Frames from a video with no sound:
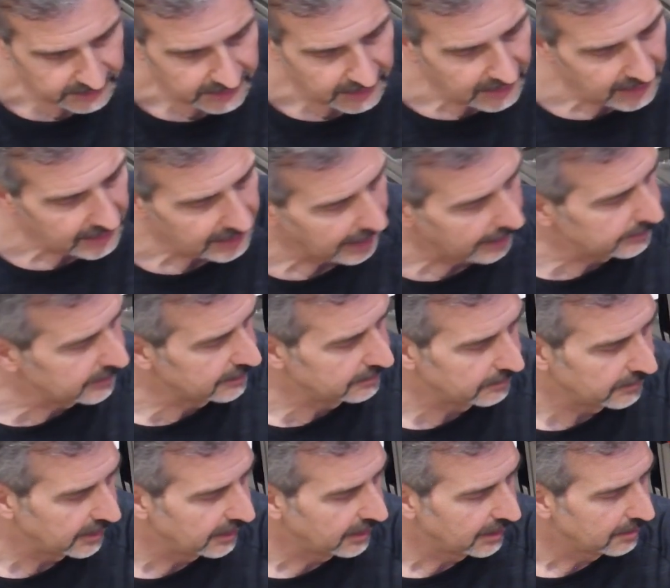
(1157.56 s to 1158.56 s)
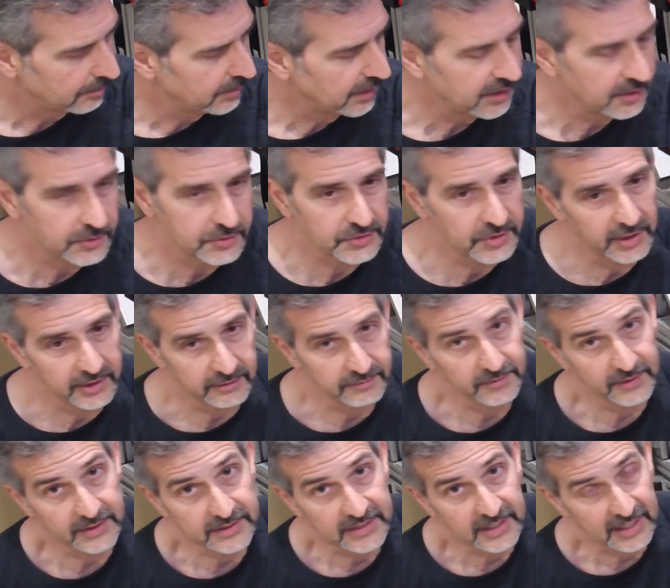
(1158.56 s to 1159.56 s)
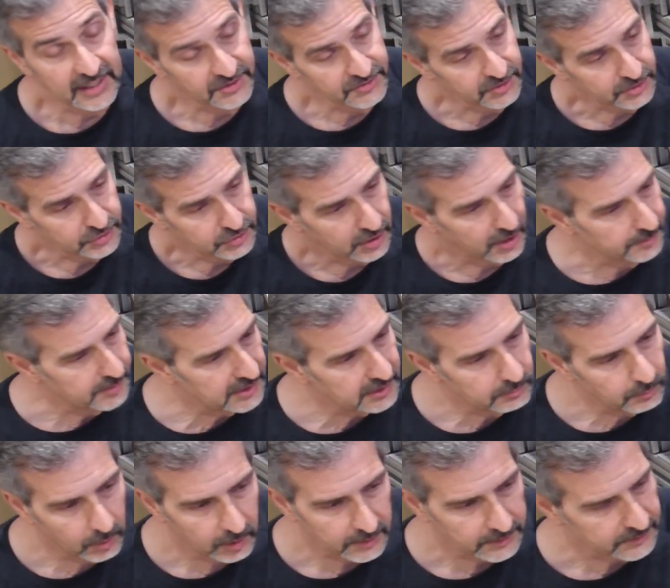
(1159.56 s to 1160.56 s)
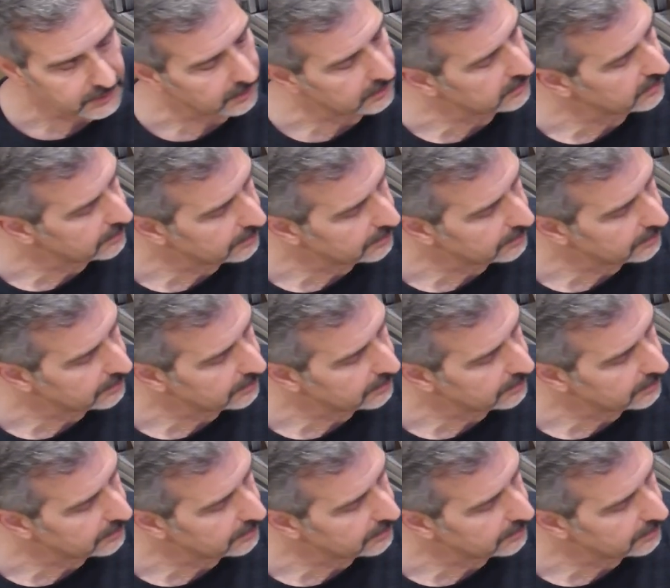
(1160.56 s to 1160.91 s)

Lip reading: but I mean, Peter's done a fantastic job. He worked